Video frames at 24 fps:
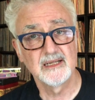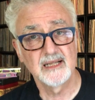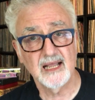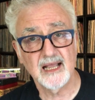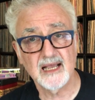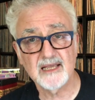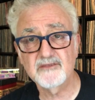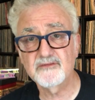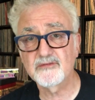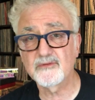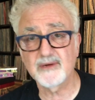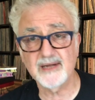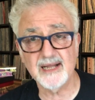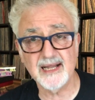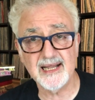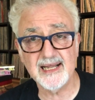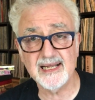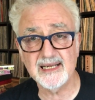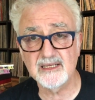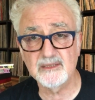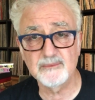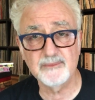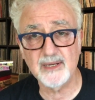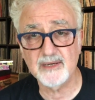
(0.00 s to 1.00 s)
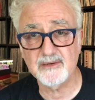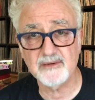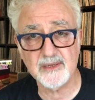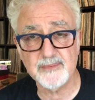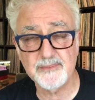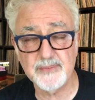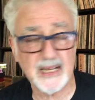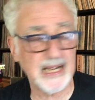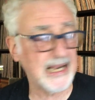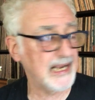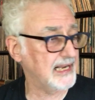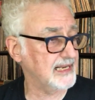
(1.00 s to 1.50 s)
And through a Hail Mary
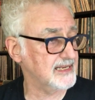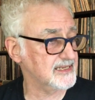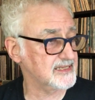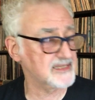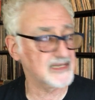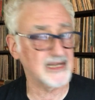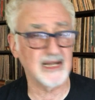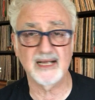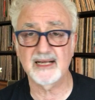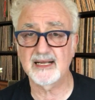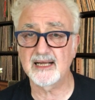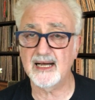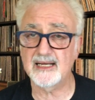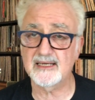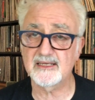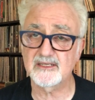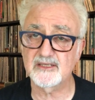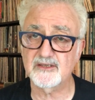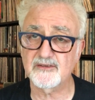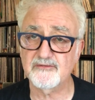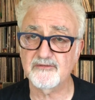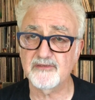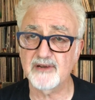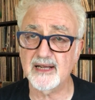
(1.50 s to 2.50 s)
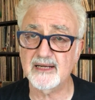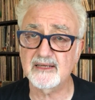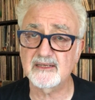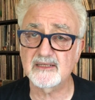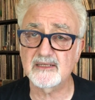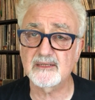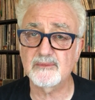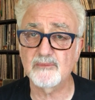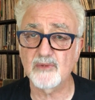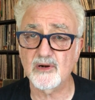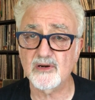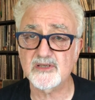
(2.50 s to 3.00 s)
pass, I got into Franklin
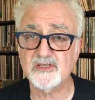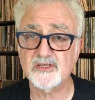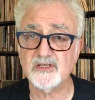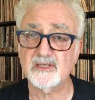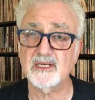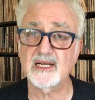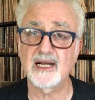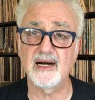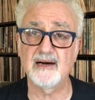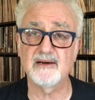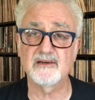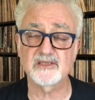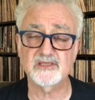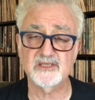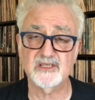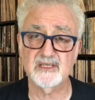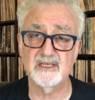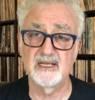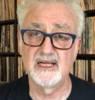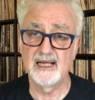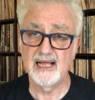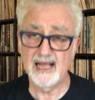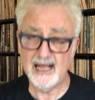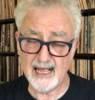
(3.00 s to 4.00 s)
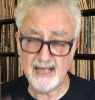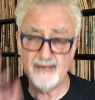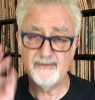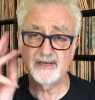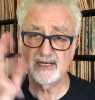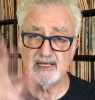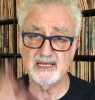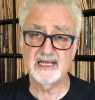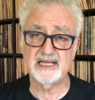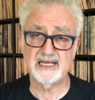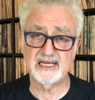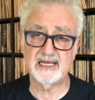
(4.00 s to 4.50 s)
and Marshall College,
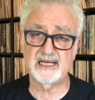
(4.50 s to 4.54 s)
having